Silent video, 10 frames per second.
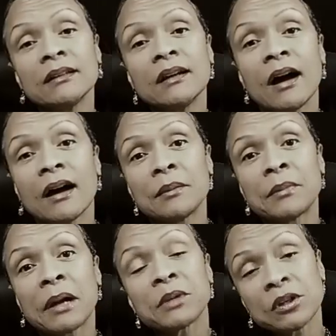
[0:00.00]
Um,
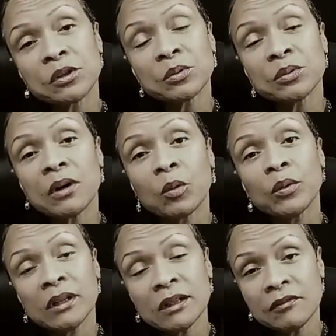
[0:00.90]
I'm going to do a
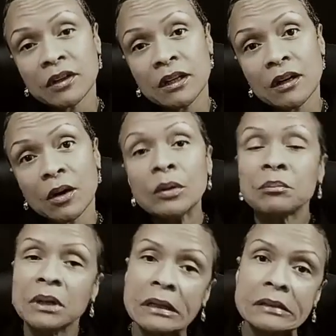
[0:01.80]
weekly video and
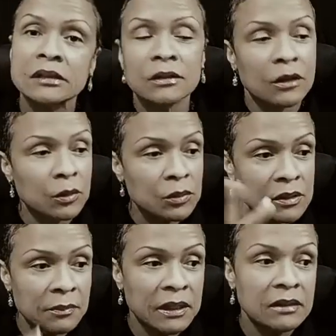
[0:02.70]
plus, you know,
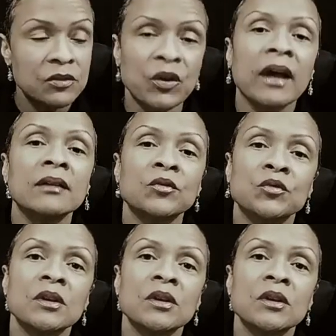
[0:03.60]
some insights